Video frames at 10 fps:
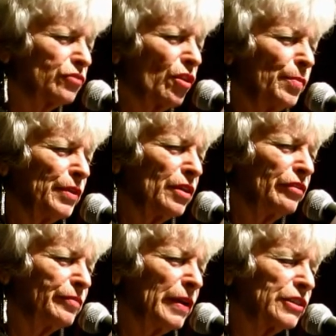Dropping
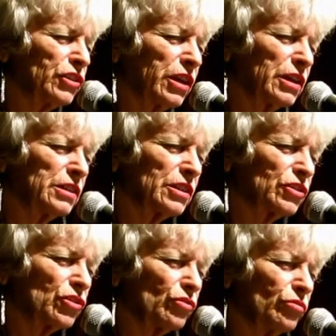off my kids at
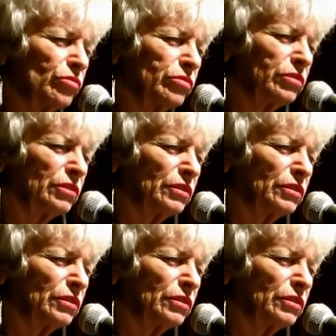school,